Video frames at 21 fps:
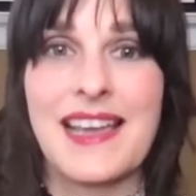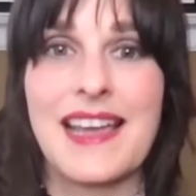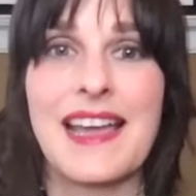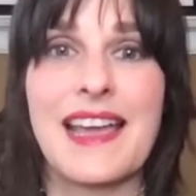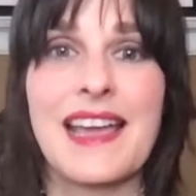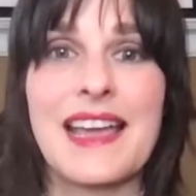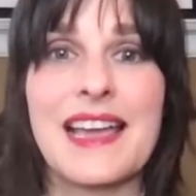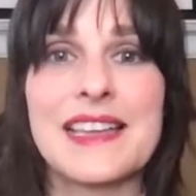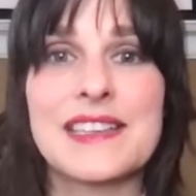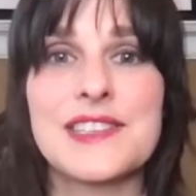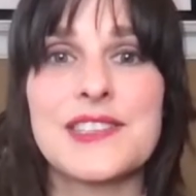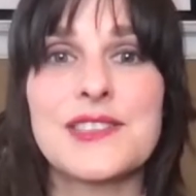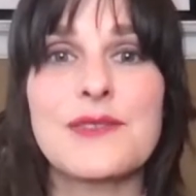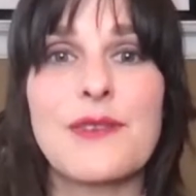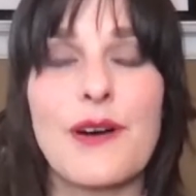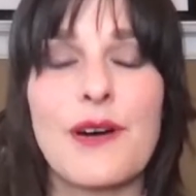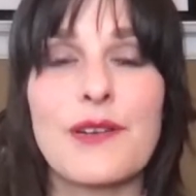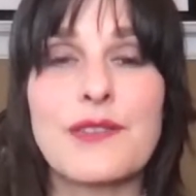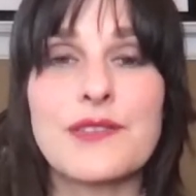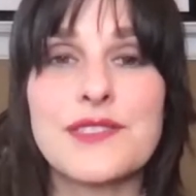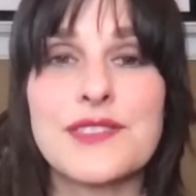And you
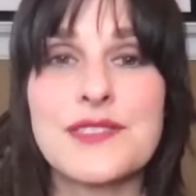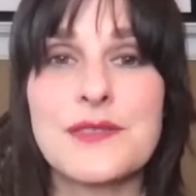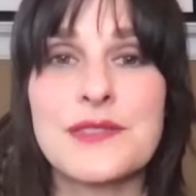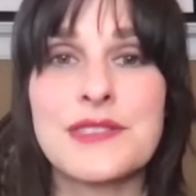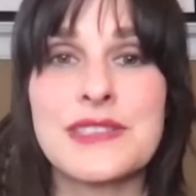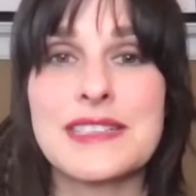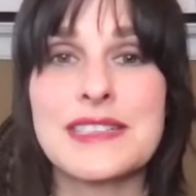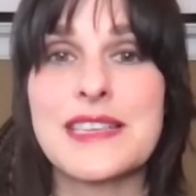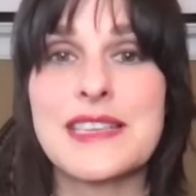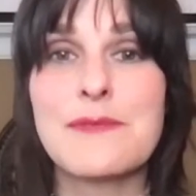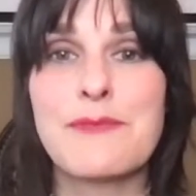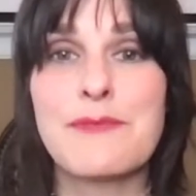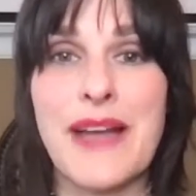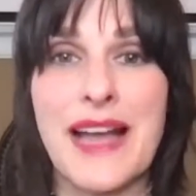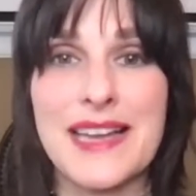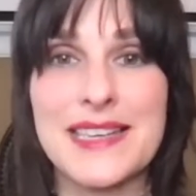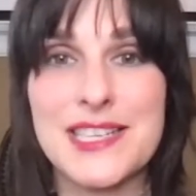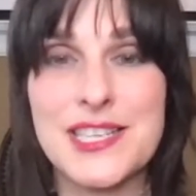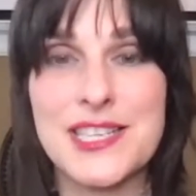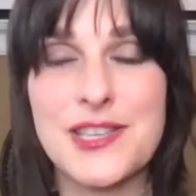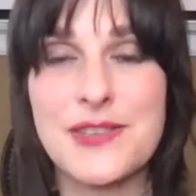also need to
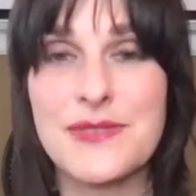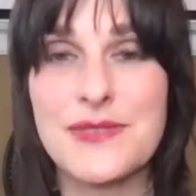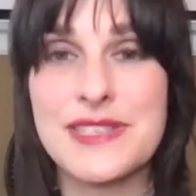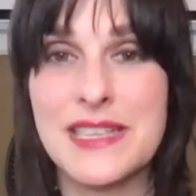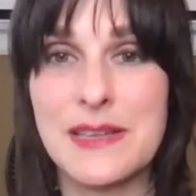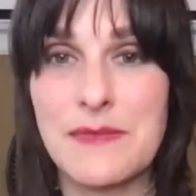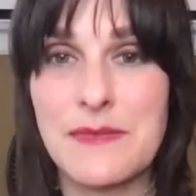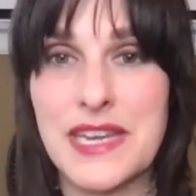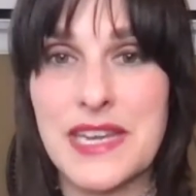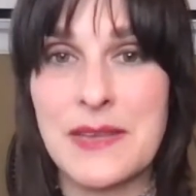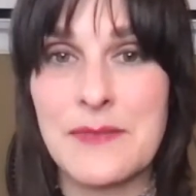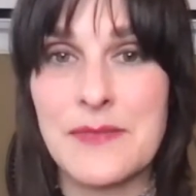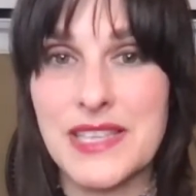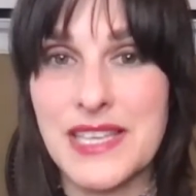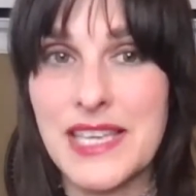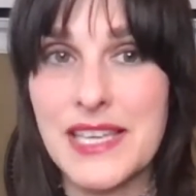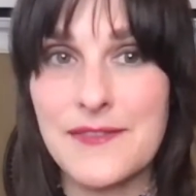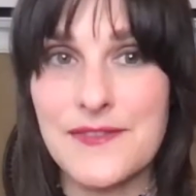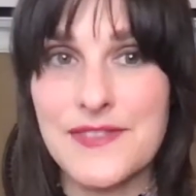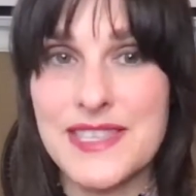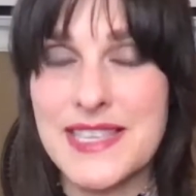banish those limiting
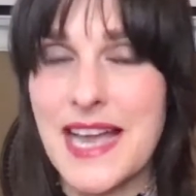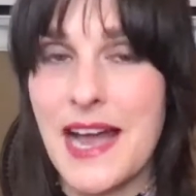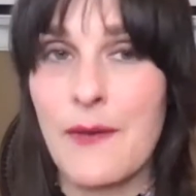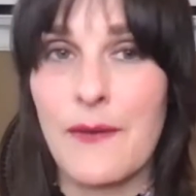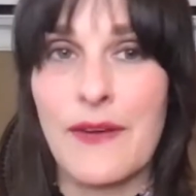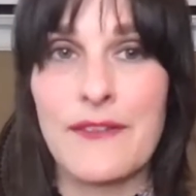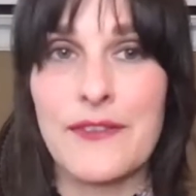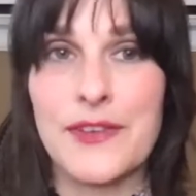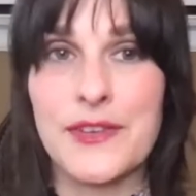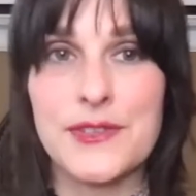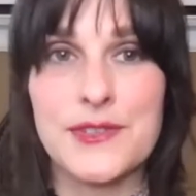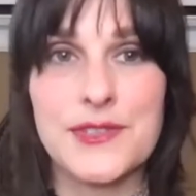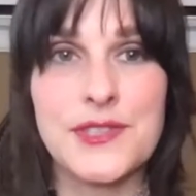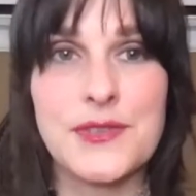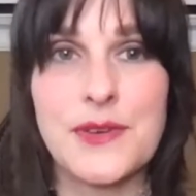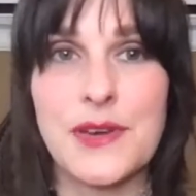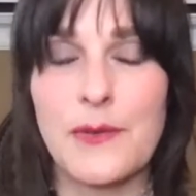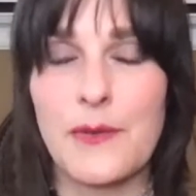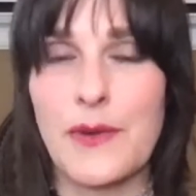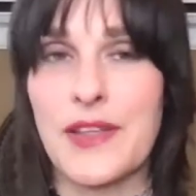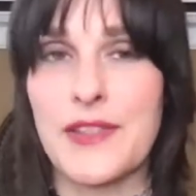beliefs, however you do
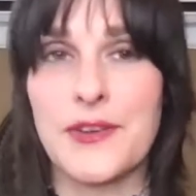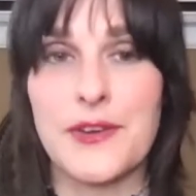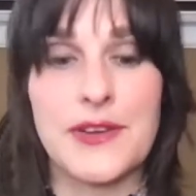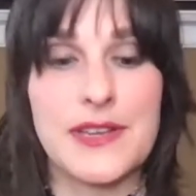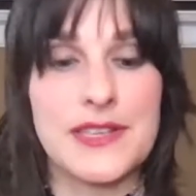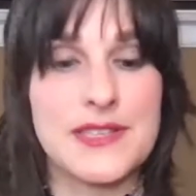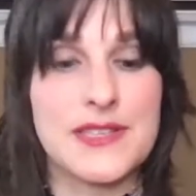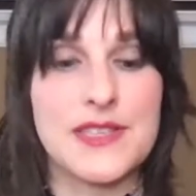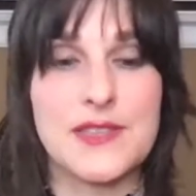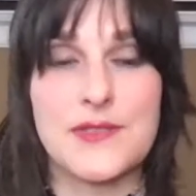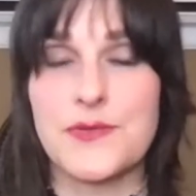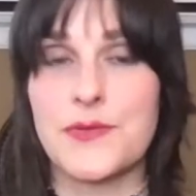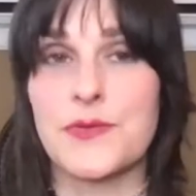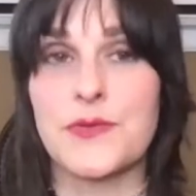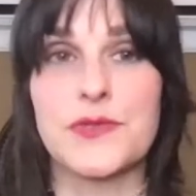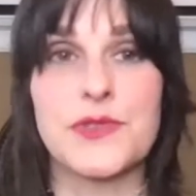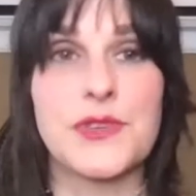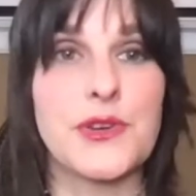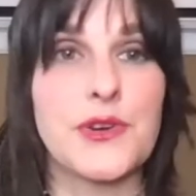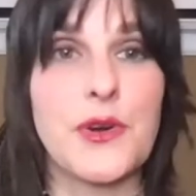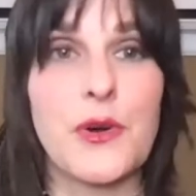it, whether it's through
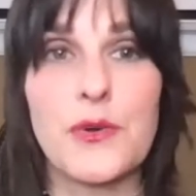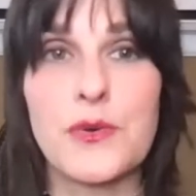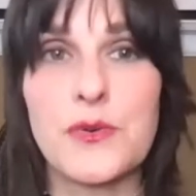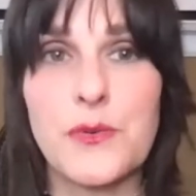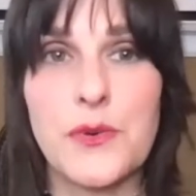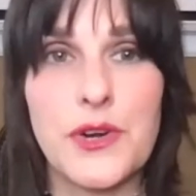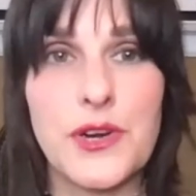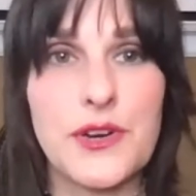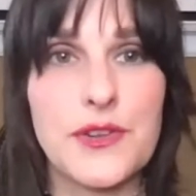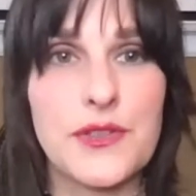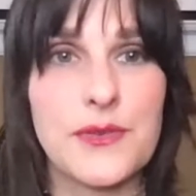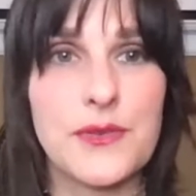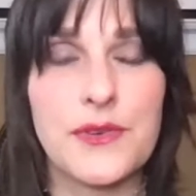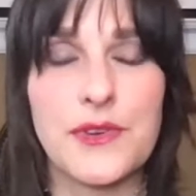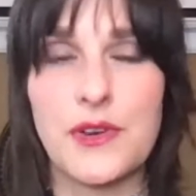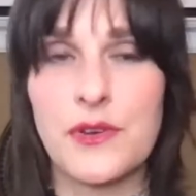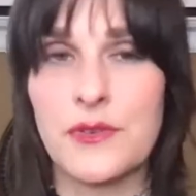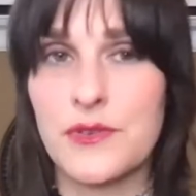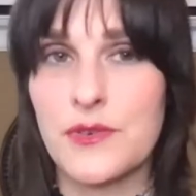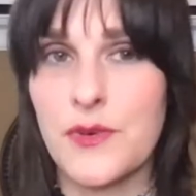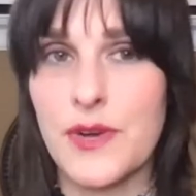your own work, through
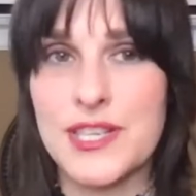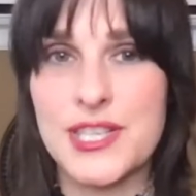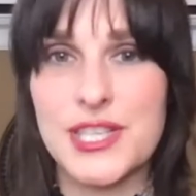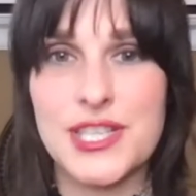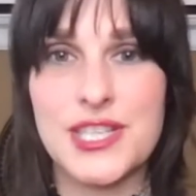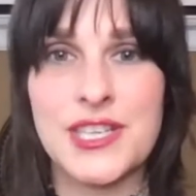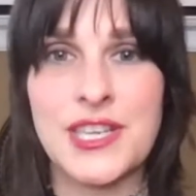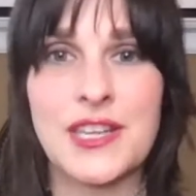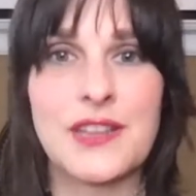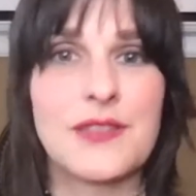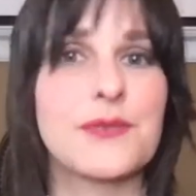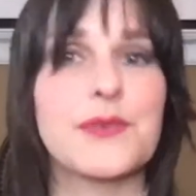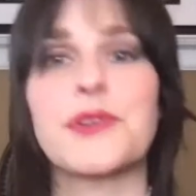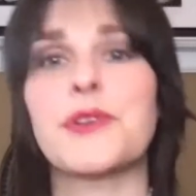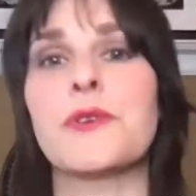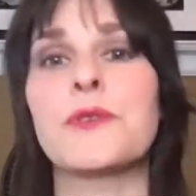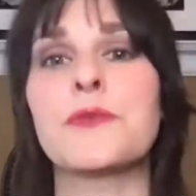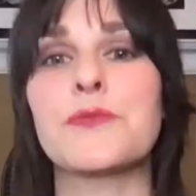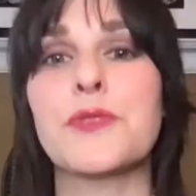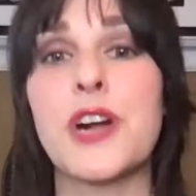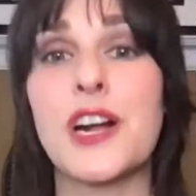your own questioning, through your
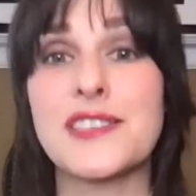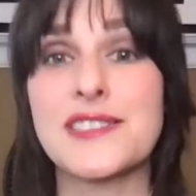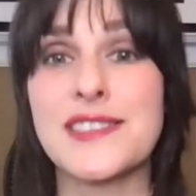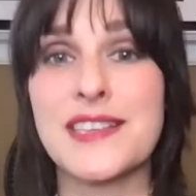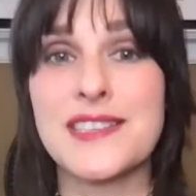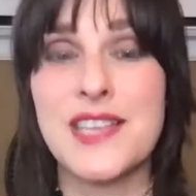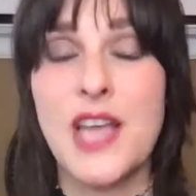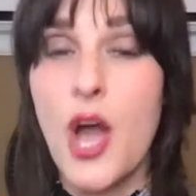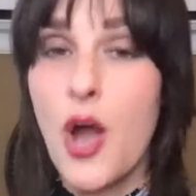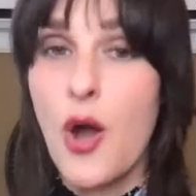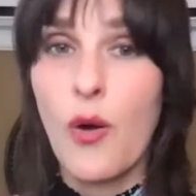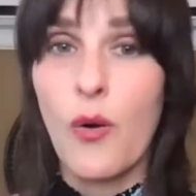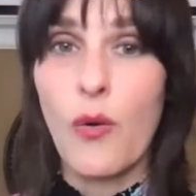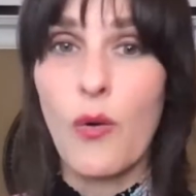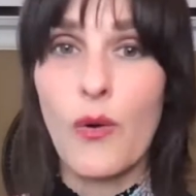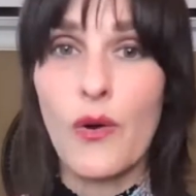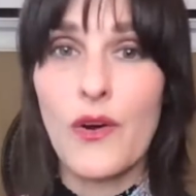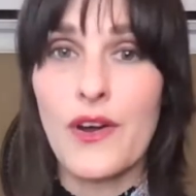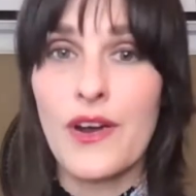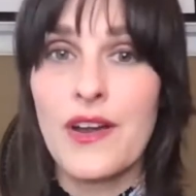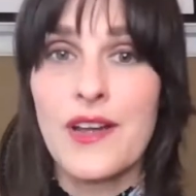own process,
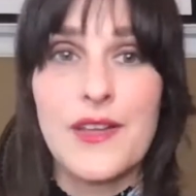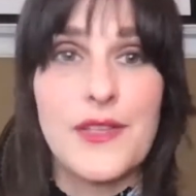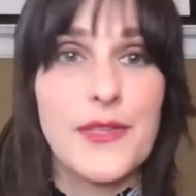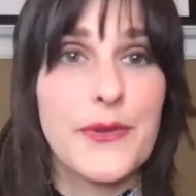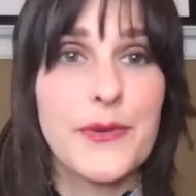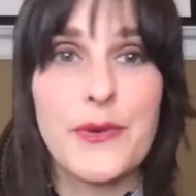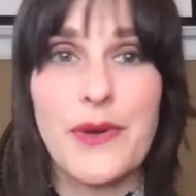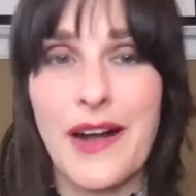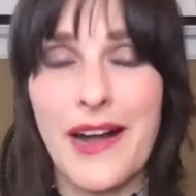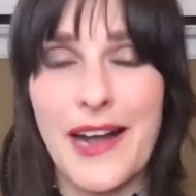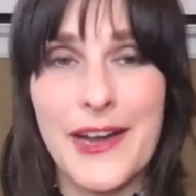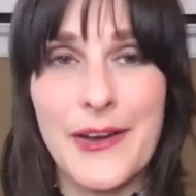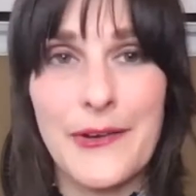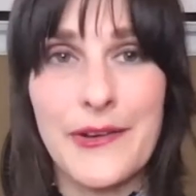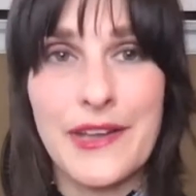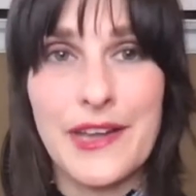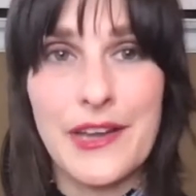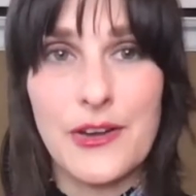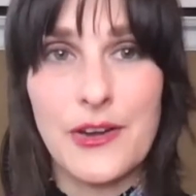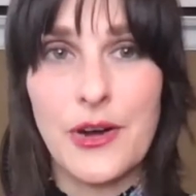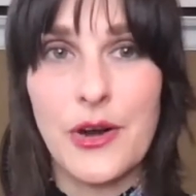or through
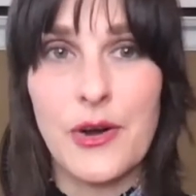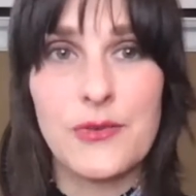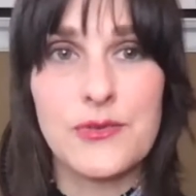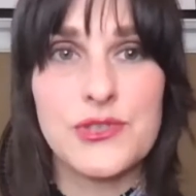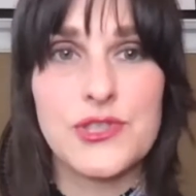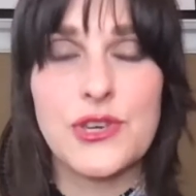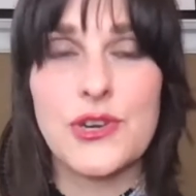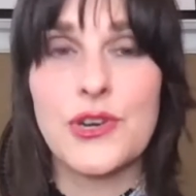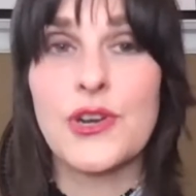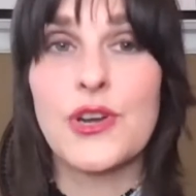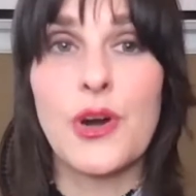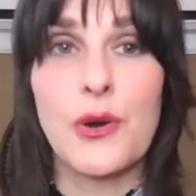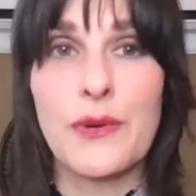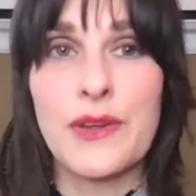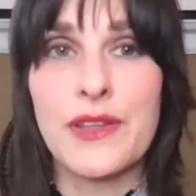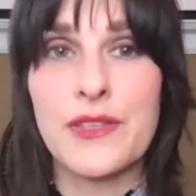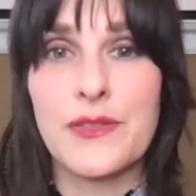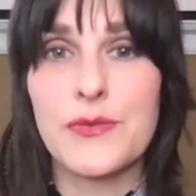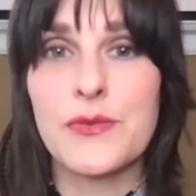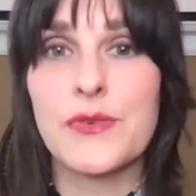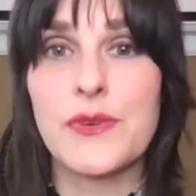hiring a coach or
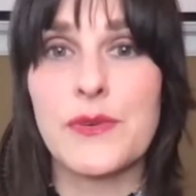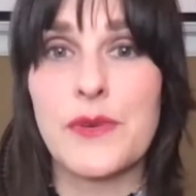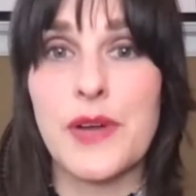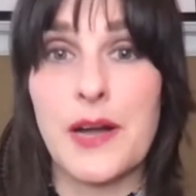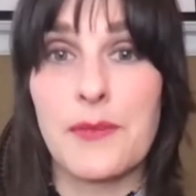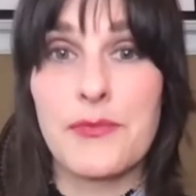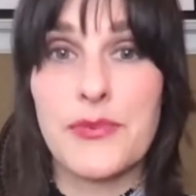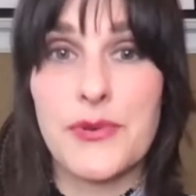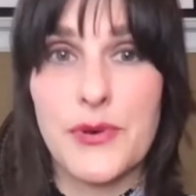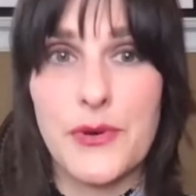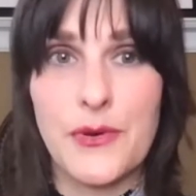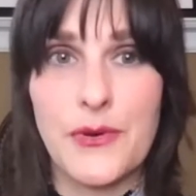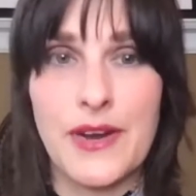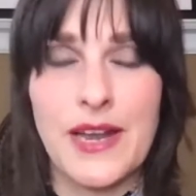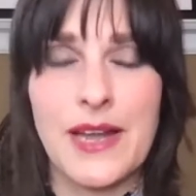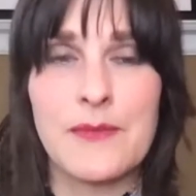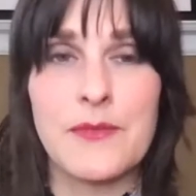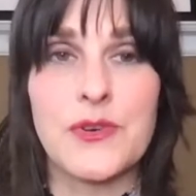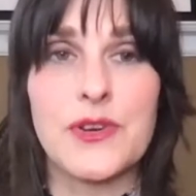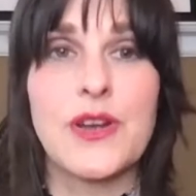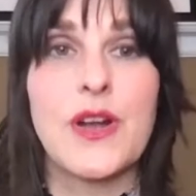going through a
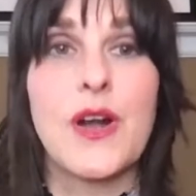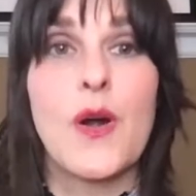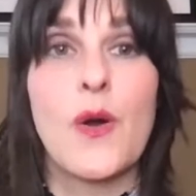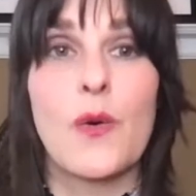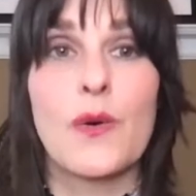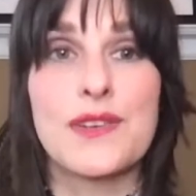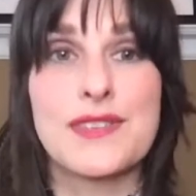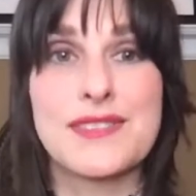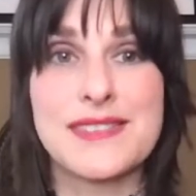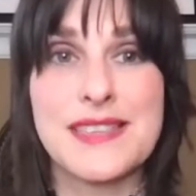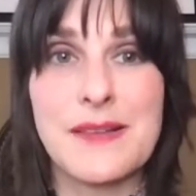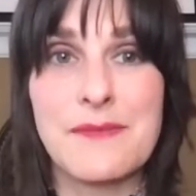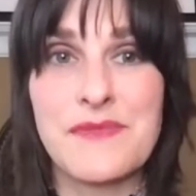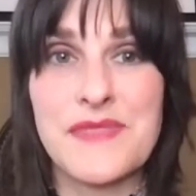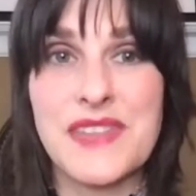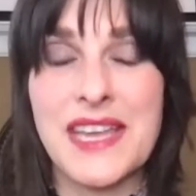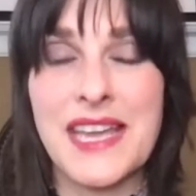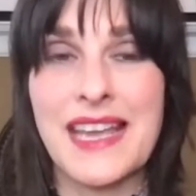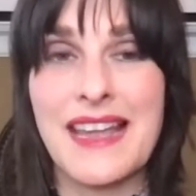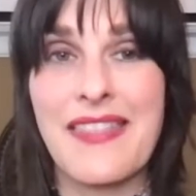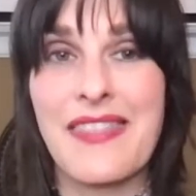program or
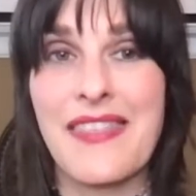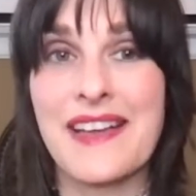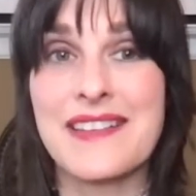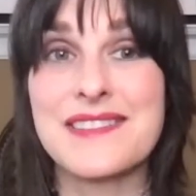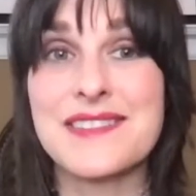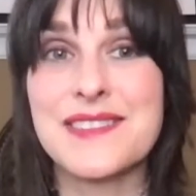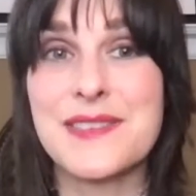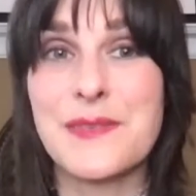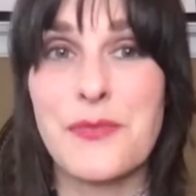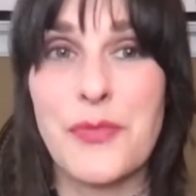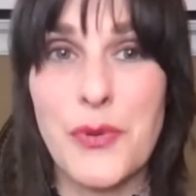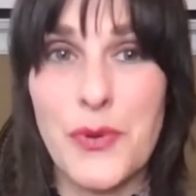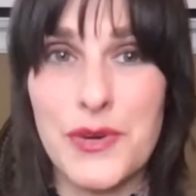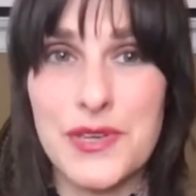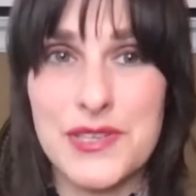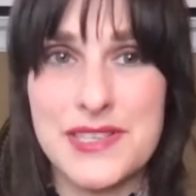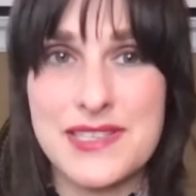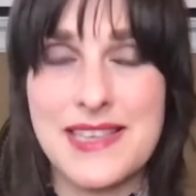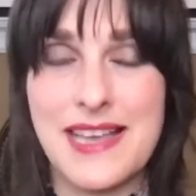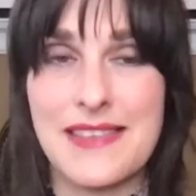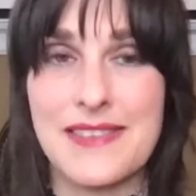something that
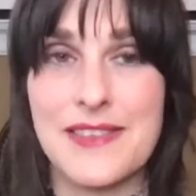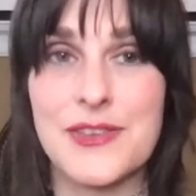supports that.